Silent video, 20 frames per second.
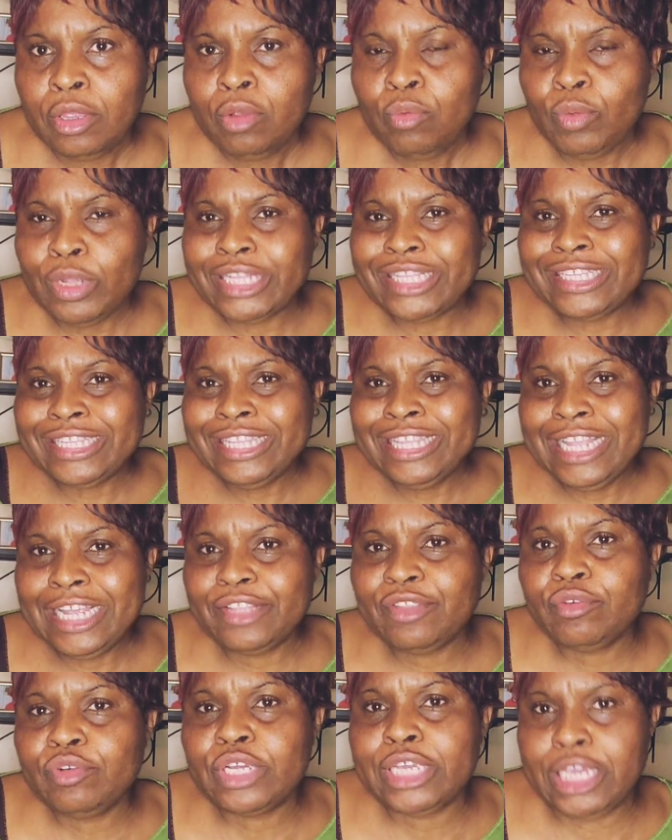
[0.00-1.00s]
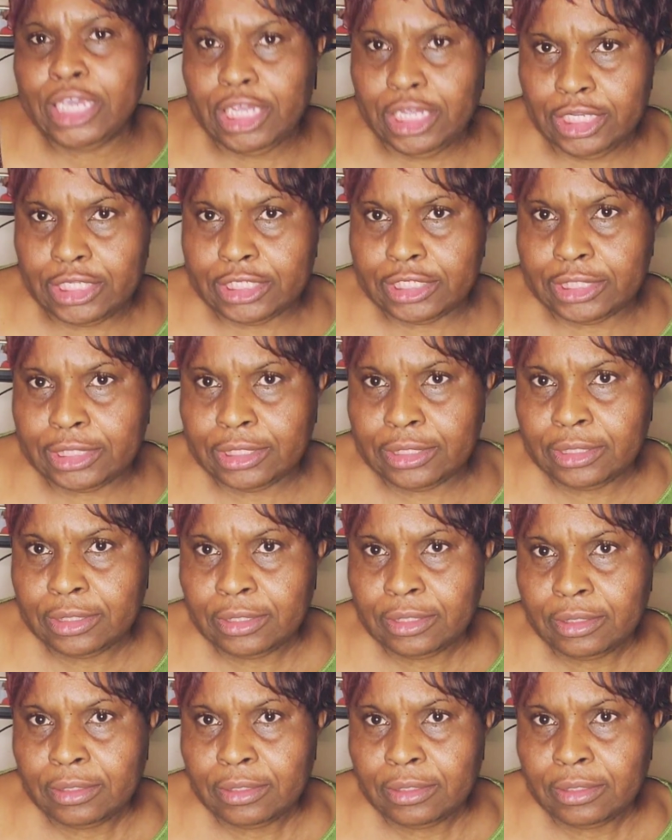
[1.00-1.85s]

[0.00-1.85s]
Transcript: with little kids